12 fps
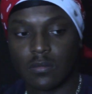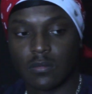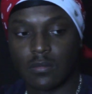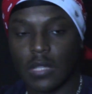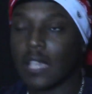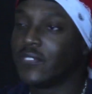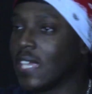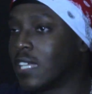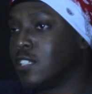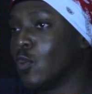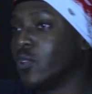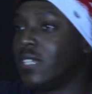No. If they can
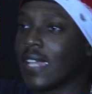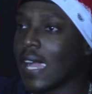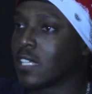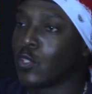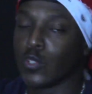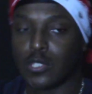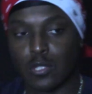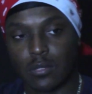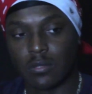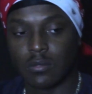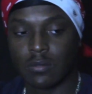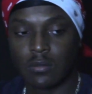do it there, I can do it too.
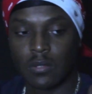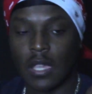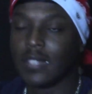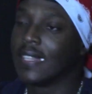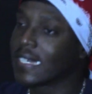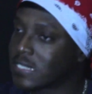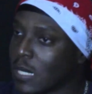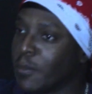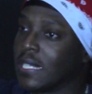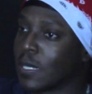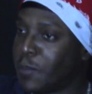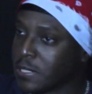No. Next time a
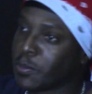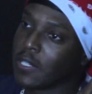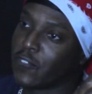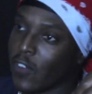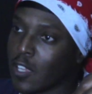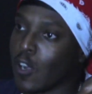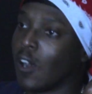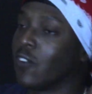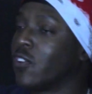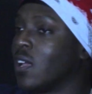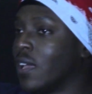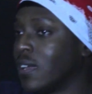nigga piss me the fuck
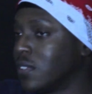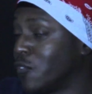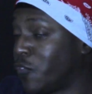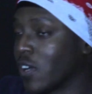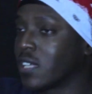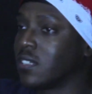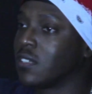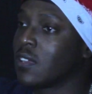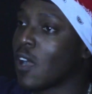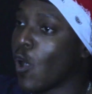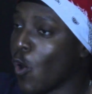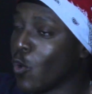off, fucking
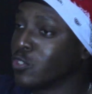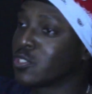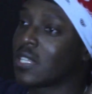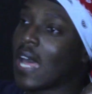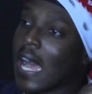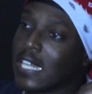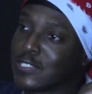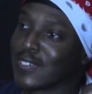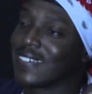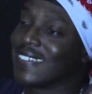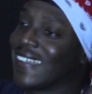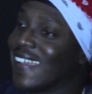hose on the
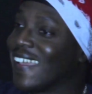hydrant.